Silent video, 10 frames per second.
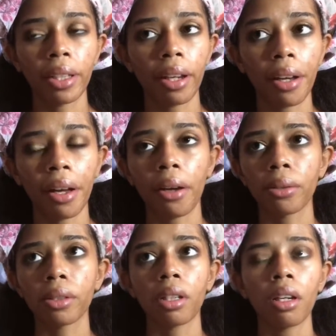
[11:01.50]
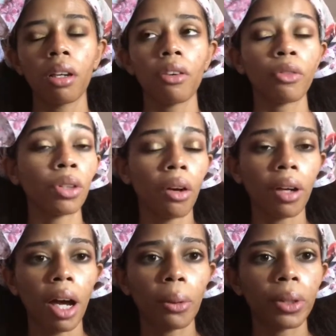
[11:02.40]
in a hot house for long
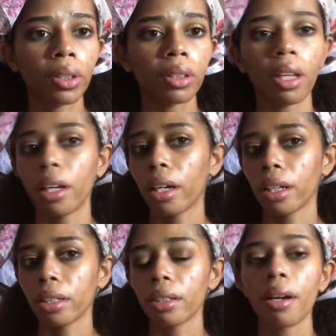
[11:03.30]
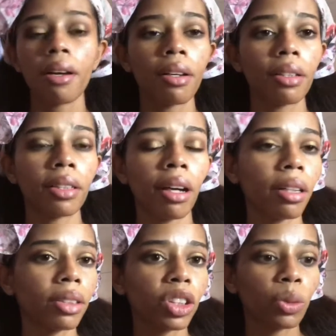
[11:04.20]
hours, and yeah,
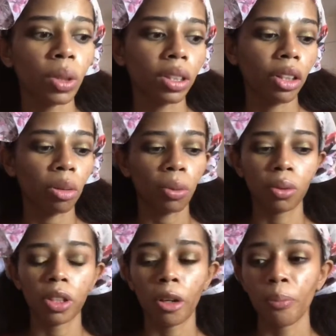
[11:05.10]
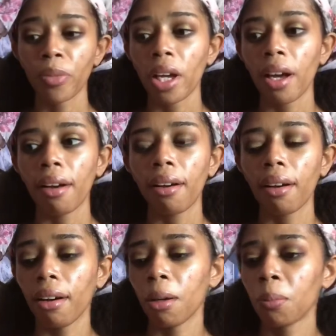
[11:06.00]
it just was terrible. So,
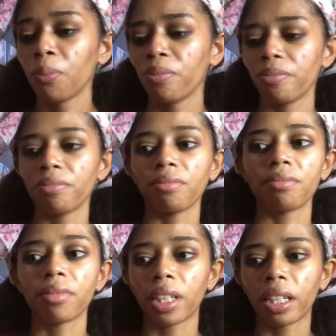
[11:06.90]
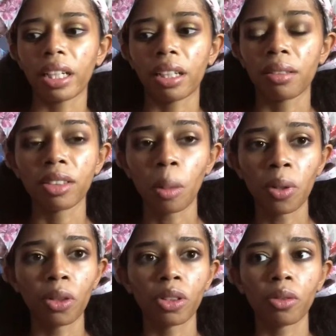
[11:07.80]
again, some of
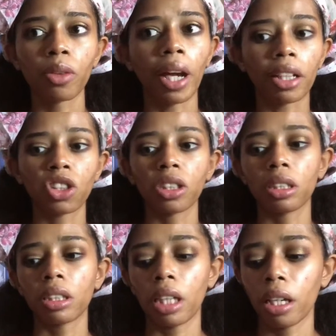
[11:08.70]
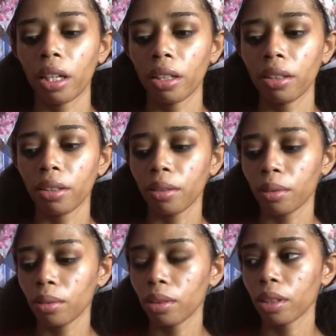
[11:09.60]
those reactions and
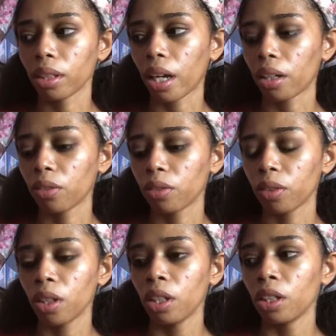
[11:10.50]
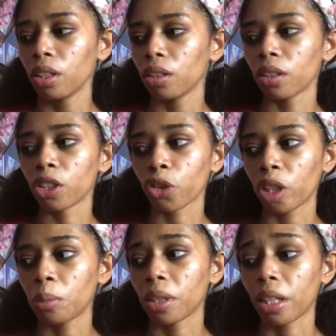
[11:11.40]
kind of the
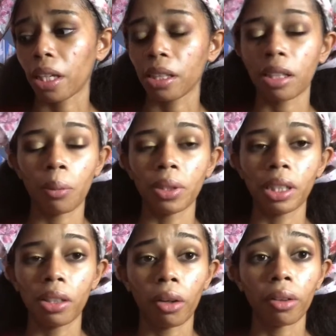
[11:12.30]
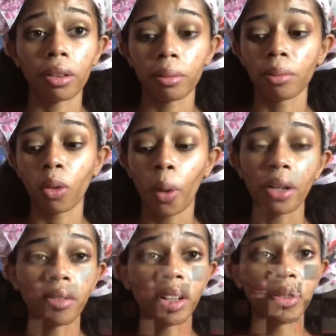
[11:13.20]
screams and things that we see are
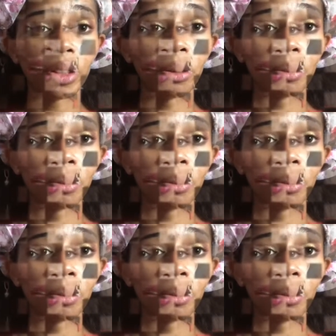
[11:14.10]
quite very real. All